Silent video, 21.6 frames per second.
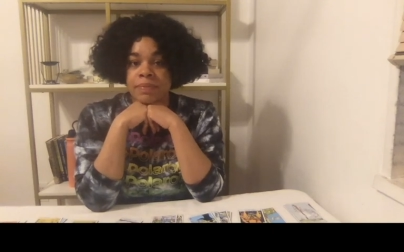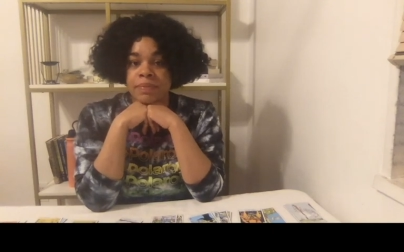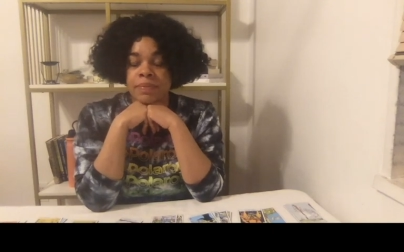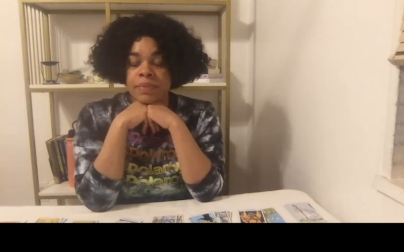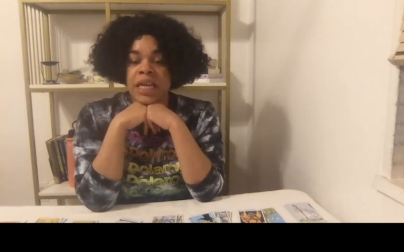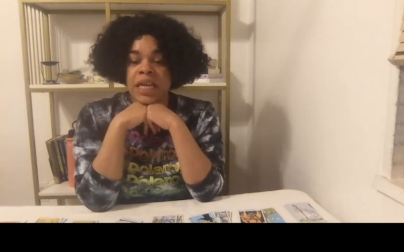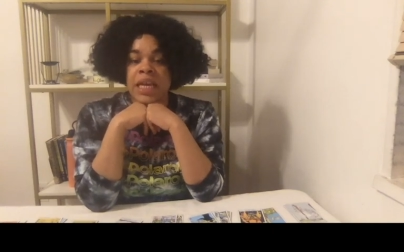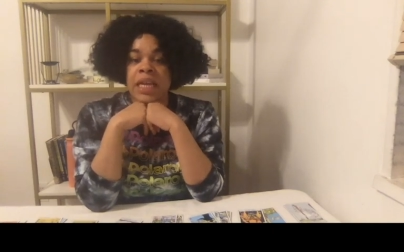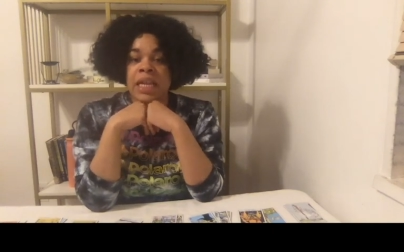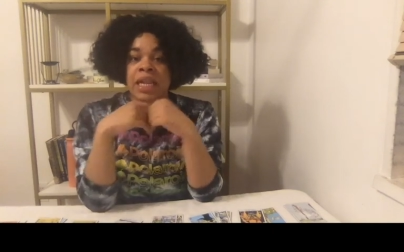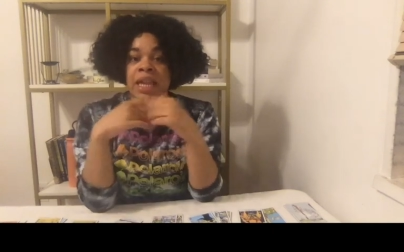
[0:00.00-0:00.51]

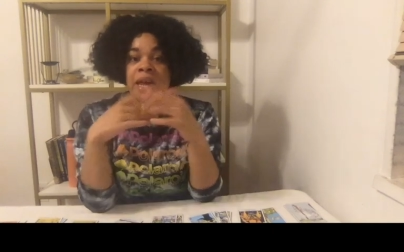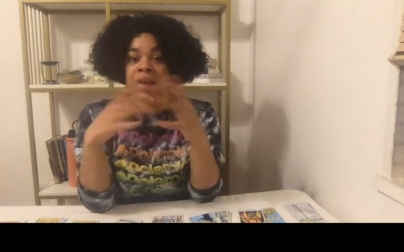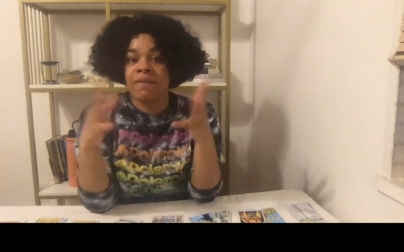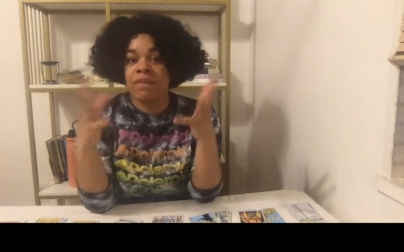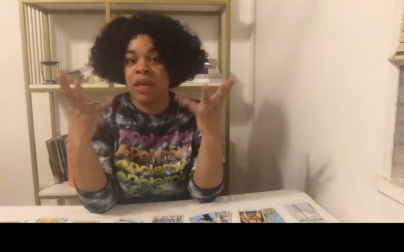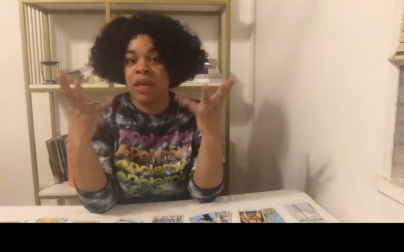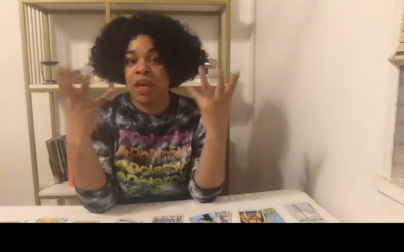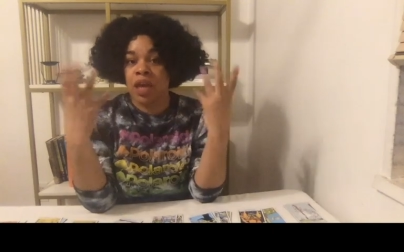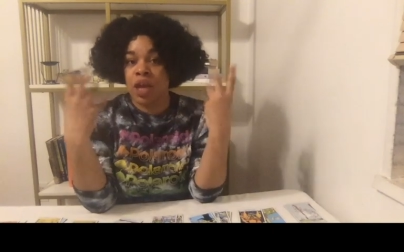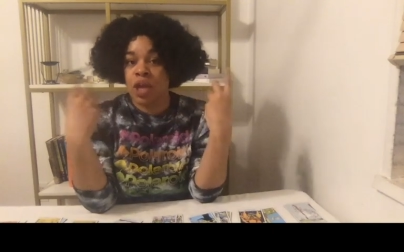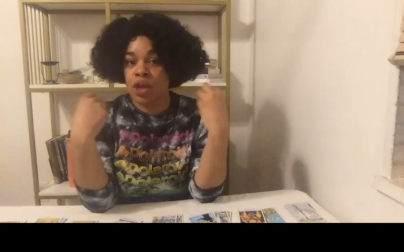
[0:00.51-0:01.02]

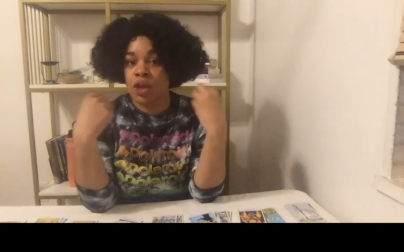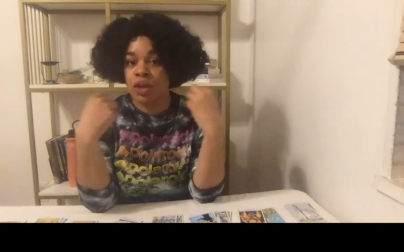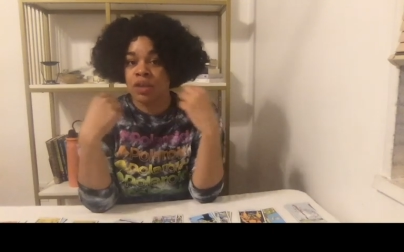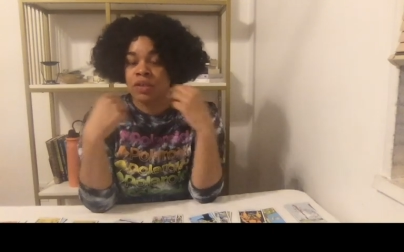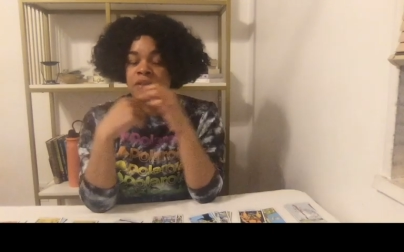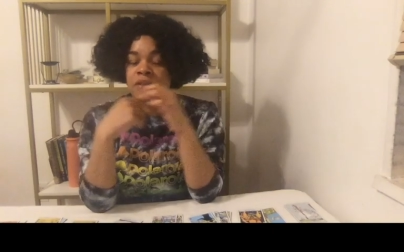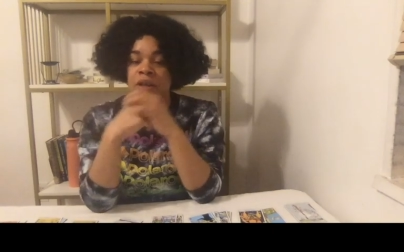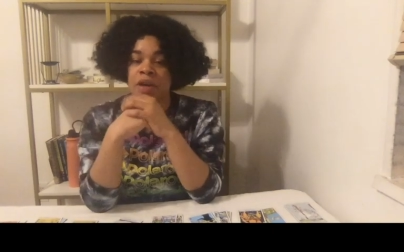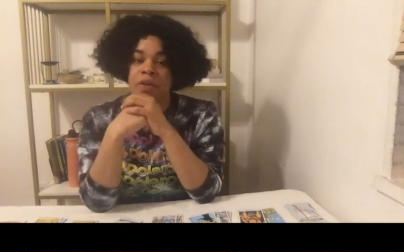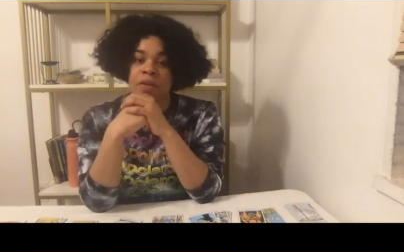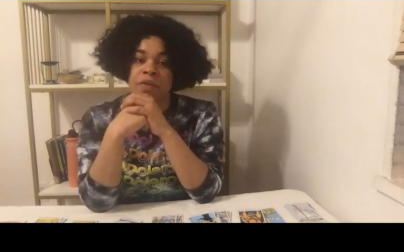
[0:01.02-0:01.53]
Loving
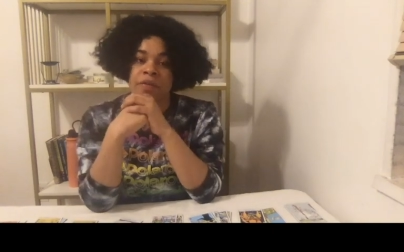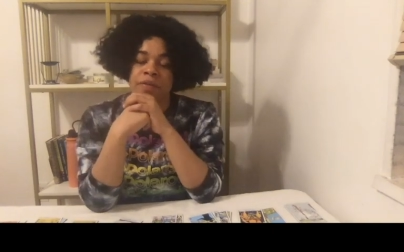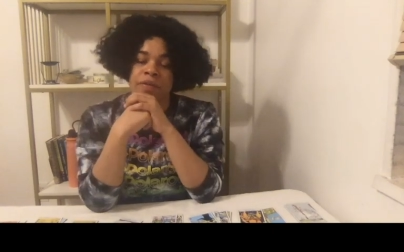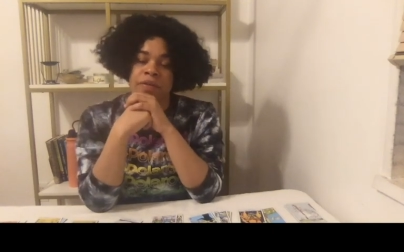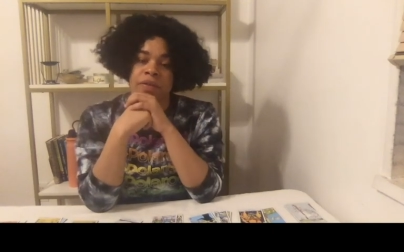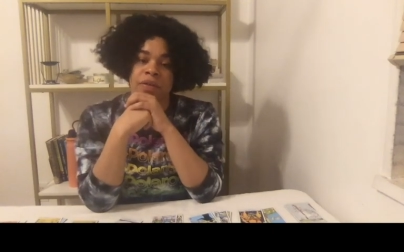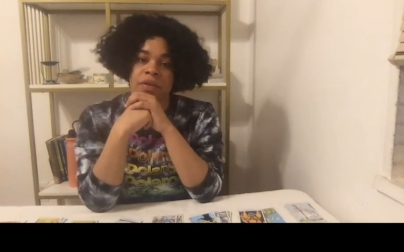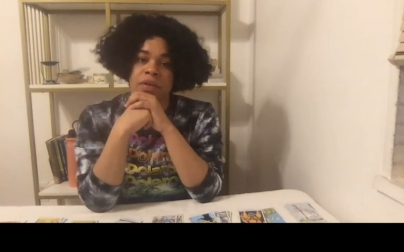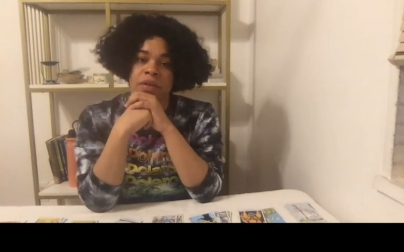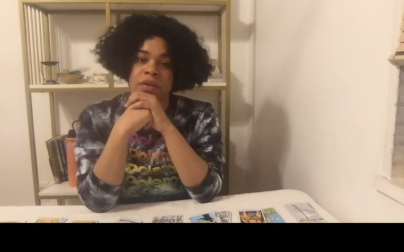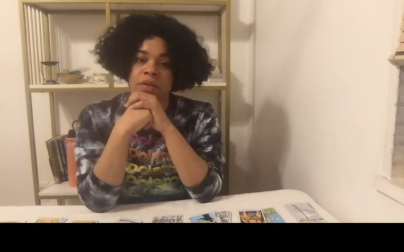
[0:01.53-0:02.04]
yourself.
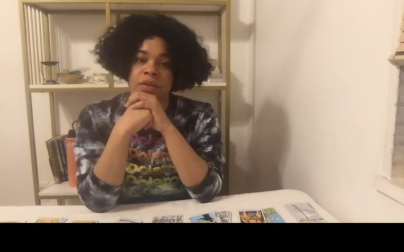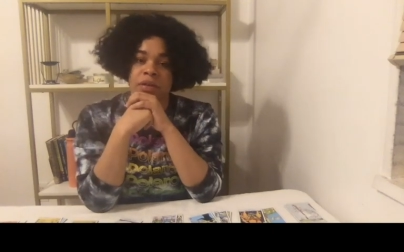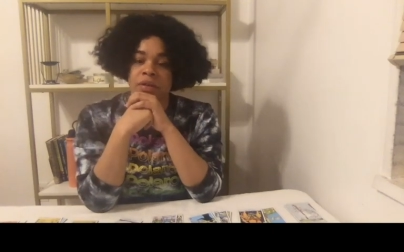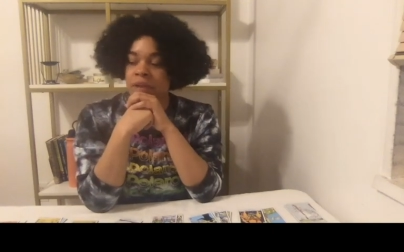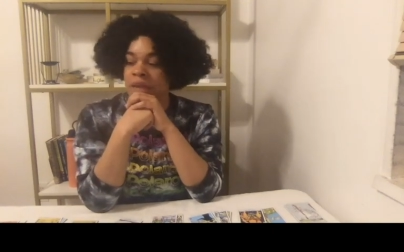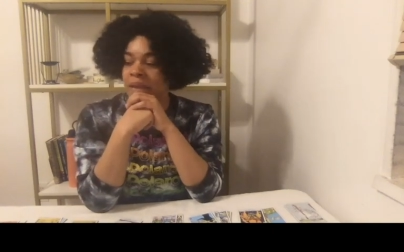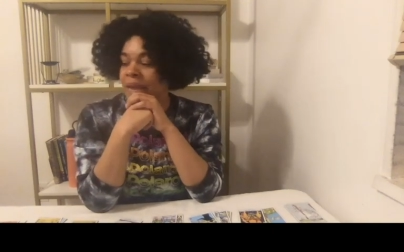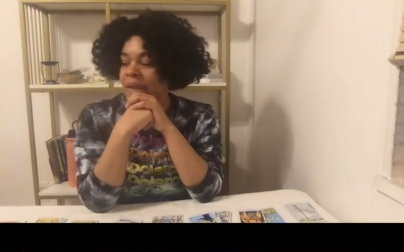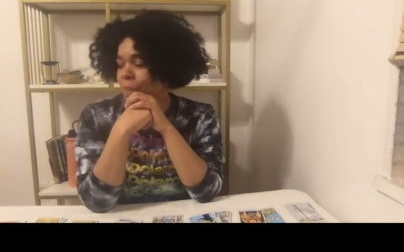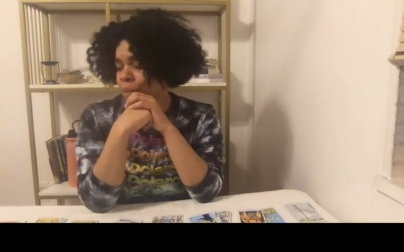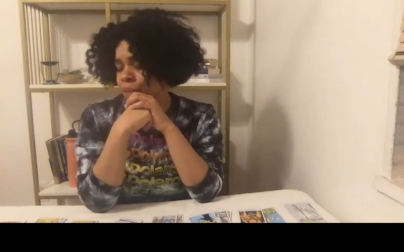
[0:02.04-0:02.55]
The